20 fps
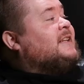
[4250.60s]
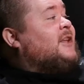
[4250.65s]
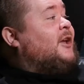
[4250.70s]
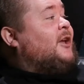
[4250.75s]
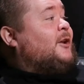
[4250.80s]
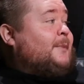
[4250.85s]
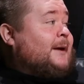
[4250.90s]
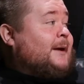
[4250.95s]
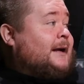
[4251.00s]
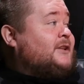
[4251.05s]
it's
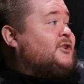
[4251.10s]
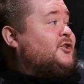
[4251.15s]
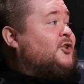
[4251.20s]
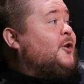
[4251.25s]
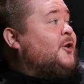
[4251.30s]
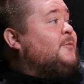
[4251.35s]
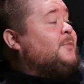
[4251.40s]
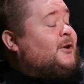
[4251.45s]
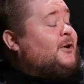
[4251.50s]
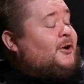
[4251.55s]
not a bad
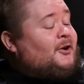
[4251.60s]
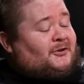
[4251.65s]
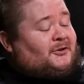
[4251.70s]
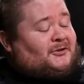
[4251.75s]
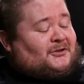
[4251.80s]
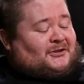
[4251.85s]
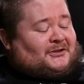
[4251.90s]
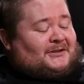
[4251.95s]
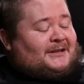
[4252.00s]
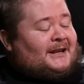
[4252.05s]
shout
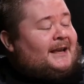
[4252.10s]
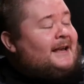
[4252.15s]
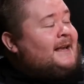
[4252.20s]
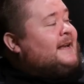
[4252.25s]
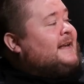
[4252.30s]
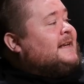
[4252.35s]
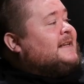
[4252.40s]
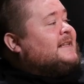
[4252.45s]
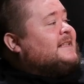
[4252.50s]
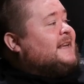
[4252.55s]
because
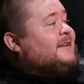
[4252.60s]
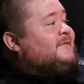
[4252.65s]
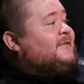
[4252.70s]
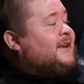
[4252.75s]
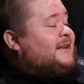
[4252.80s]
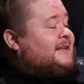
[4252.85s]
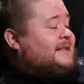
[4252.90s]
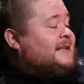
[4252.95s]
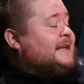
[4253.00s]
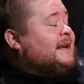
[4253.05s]

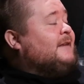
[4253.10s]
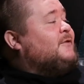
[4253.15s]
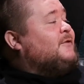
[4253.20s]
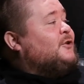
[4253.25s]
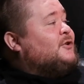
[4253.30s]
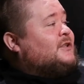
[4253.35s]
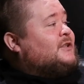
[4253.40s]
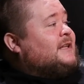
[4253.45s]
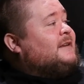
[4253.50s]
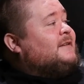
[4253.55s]

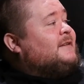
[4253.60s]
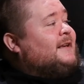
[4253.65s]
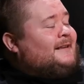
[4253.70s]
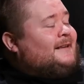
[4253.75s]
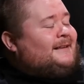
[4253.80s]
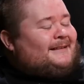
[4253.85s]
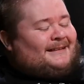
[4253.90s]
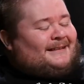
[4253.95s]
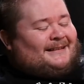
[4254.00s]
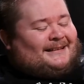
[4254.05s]
if